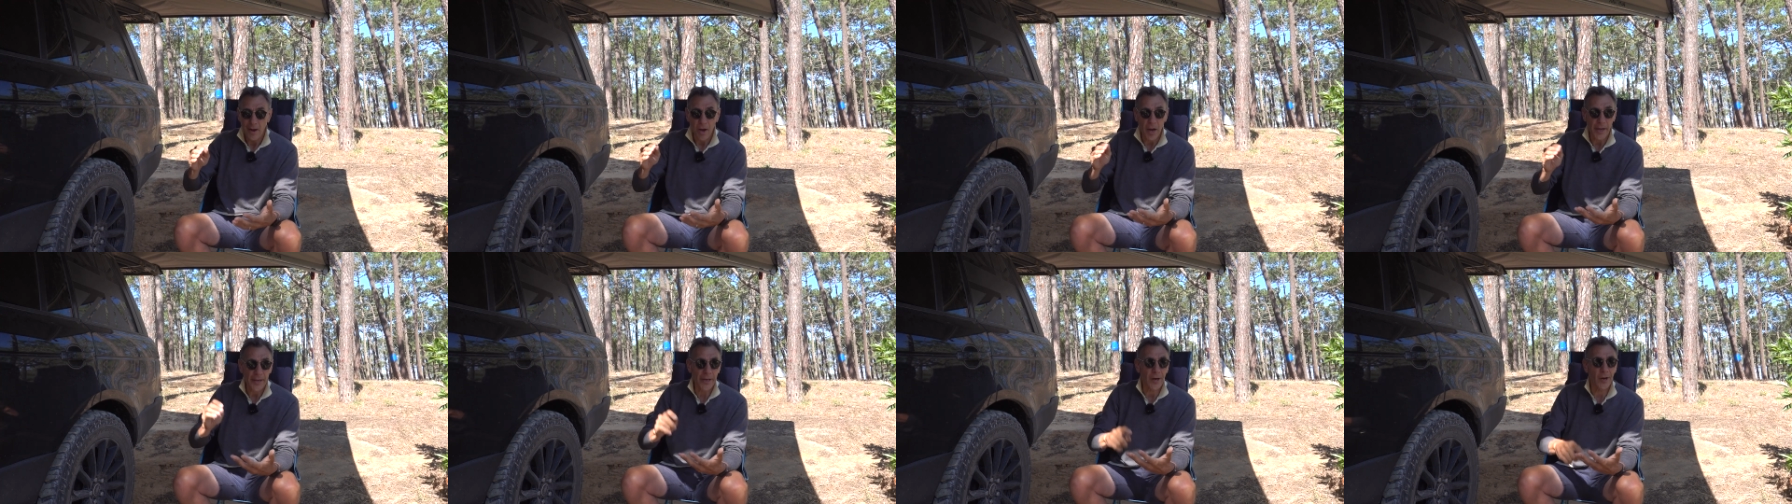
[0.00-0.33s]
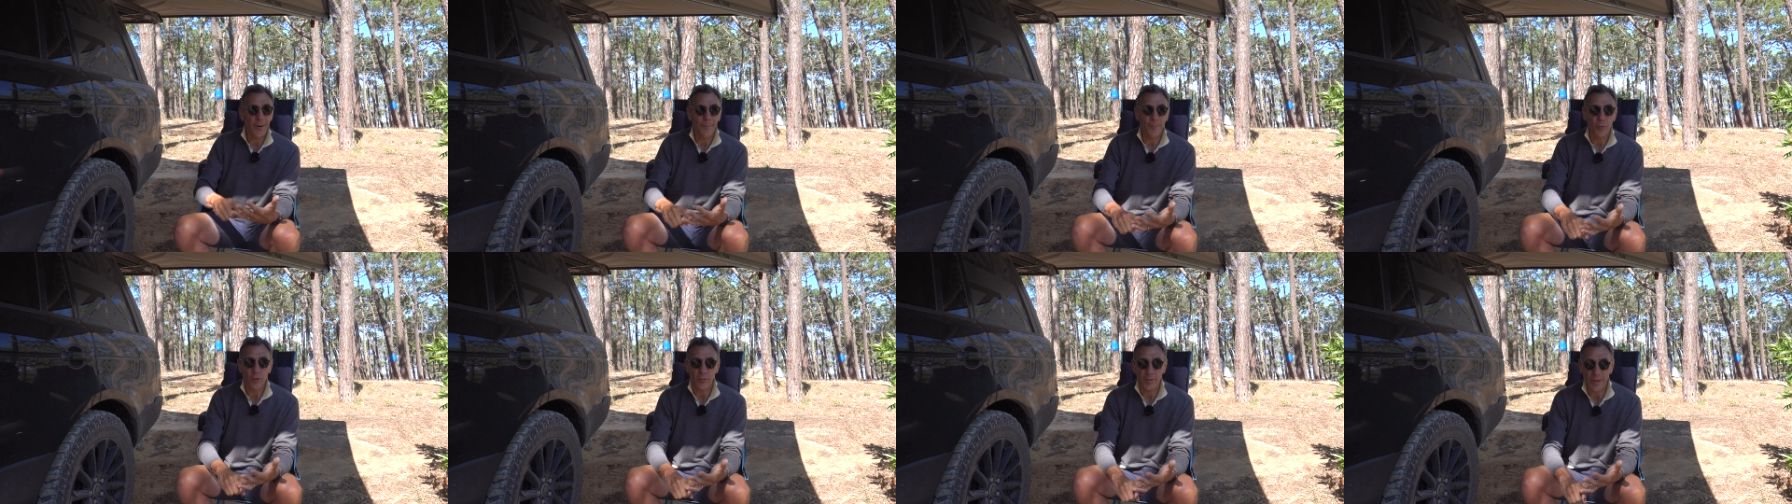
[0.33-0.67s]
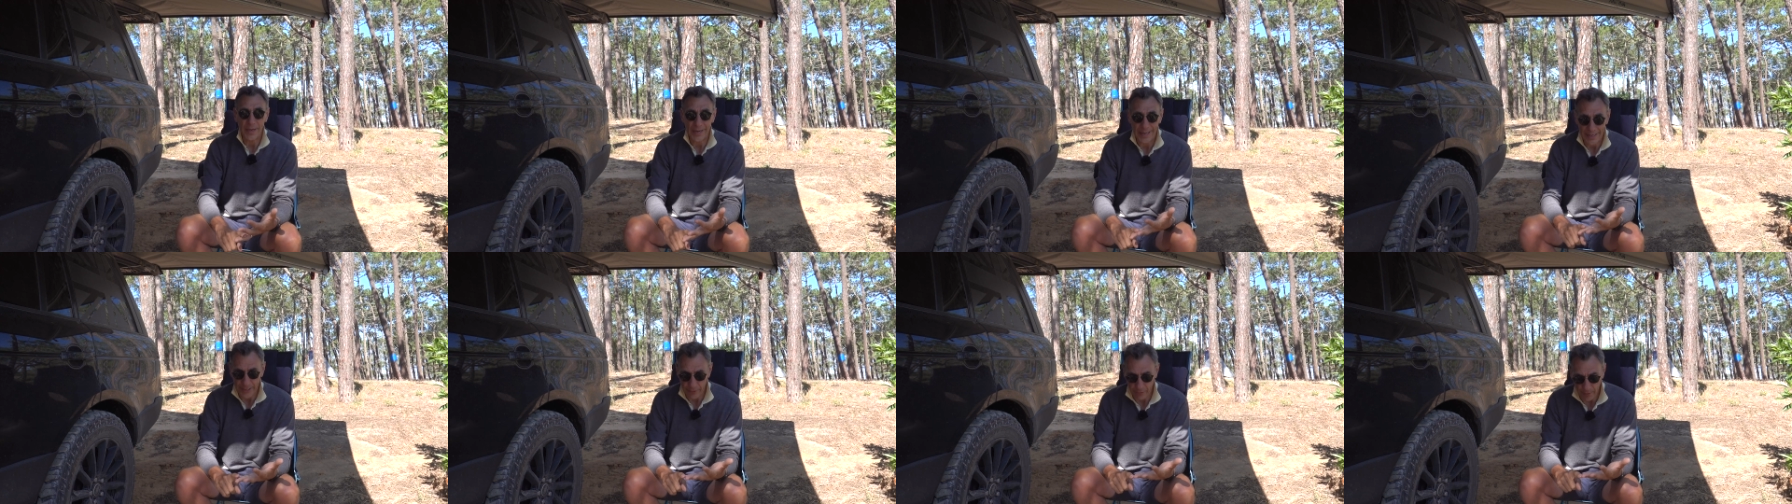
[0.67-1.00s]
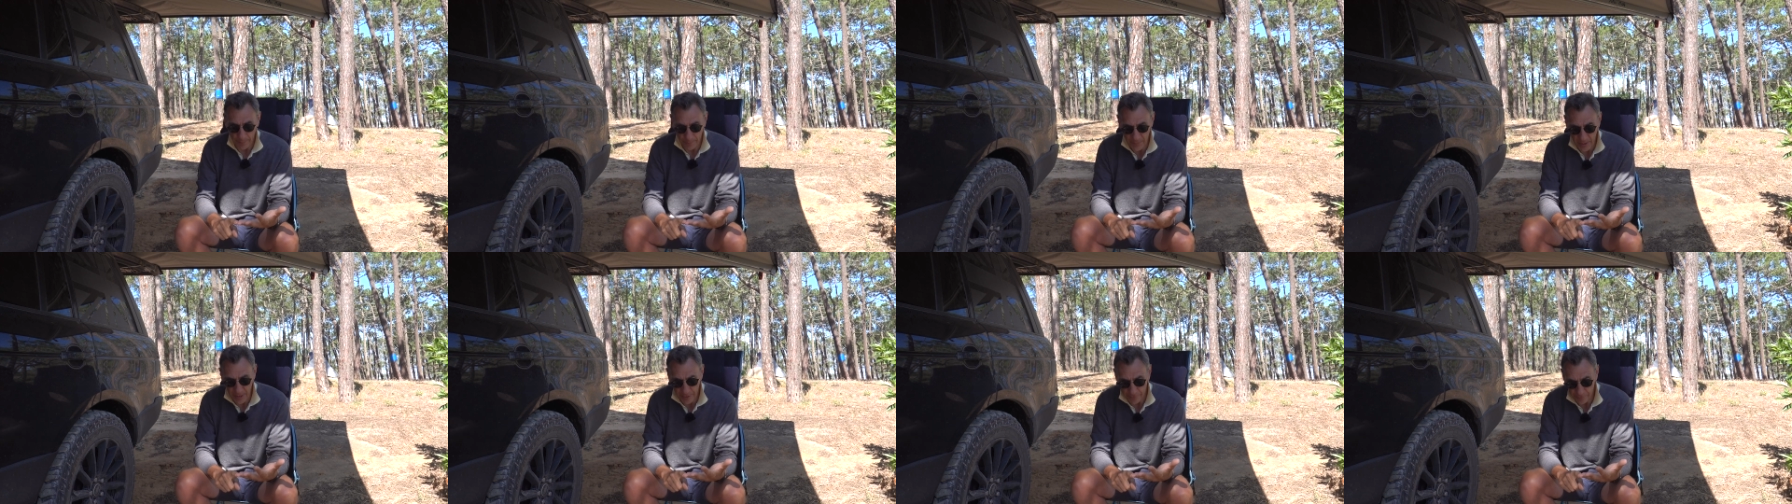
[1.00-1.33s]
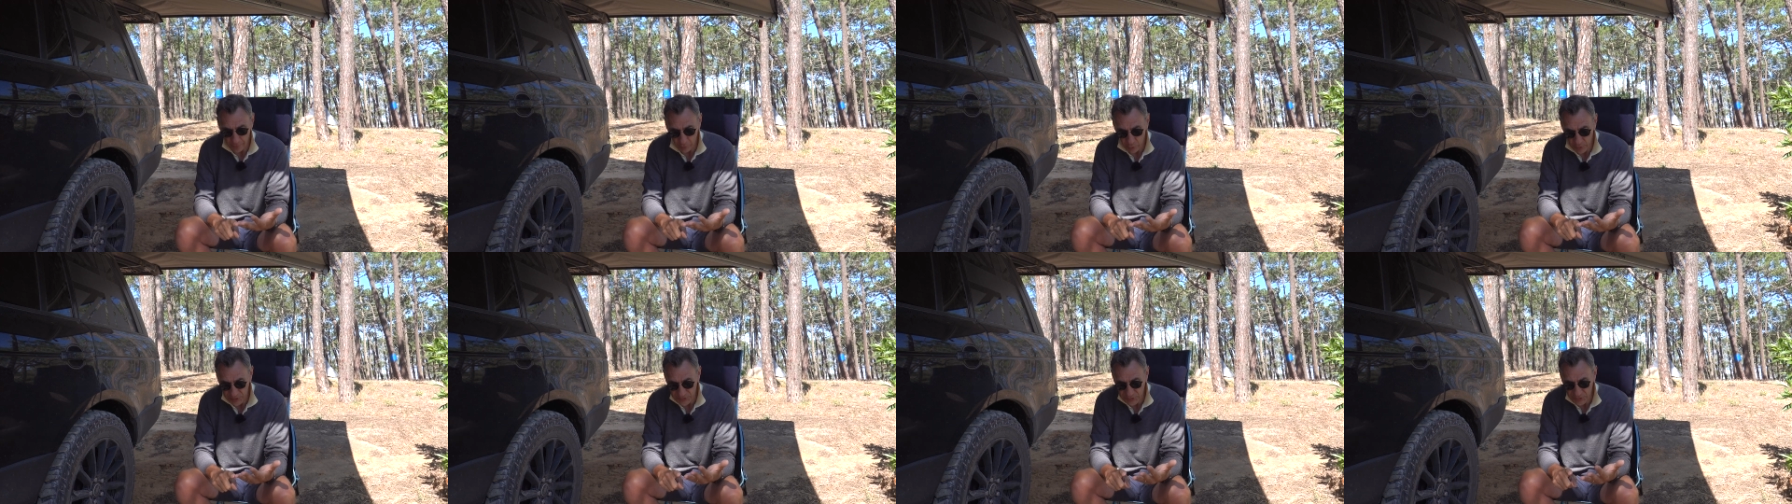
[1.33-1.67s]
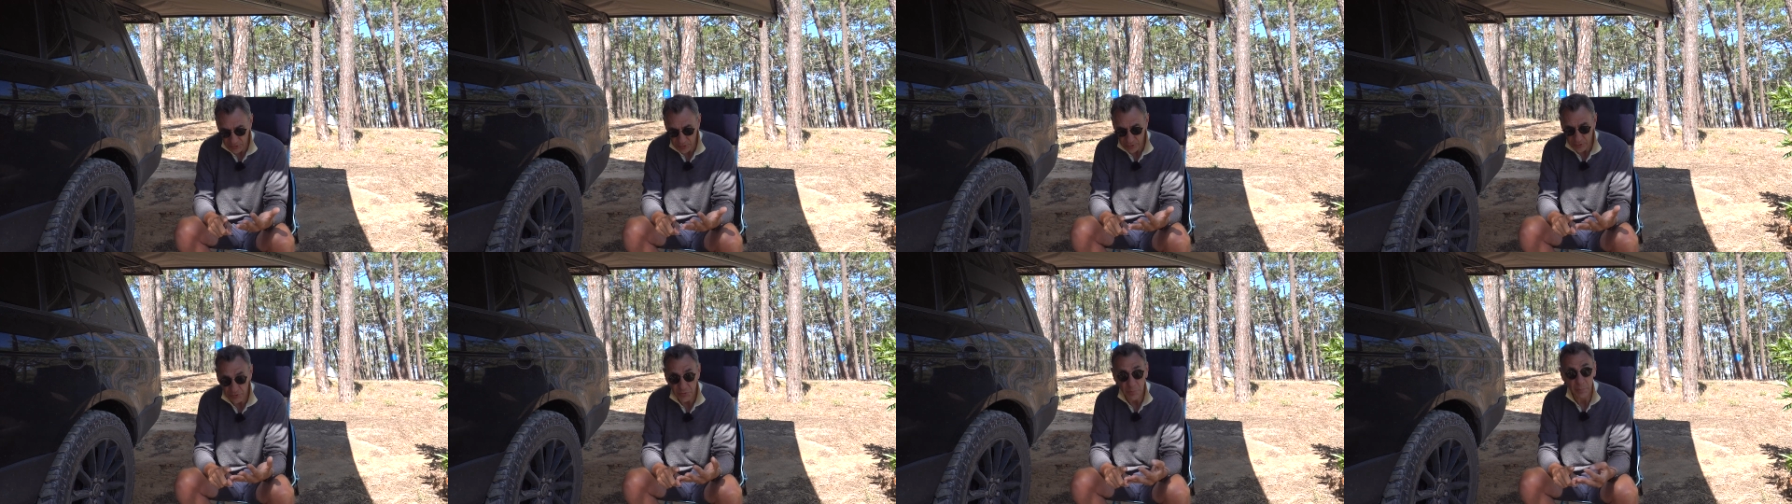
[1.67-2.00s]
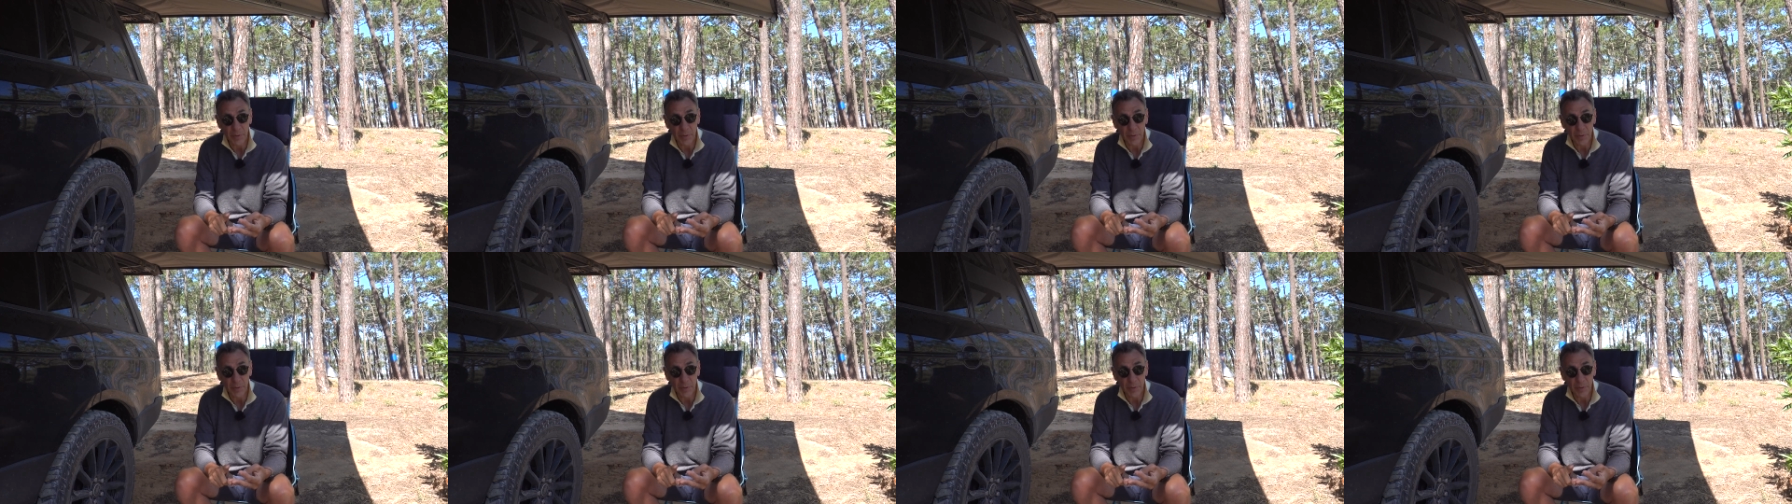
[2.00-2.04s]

I can't put the ladder up there, for instance,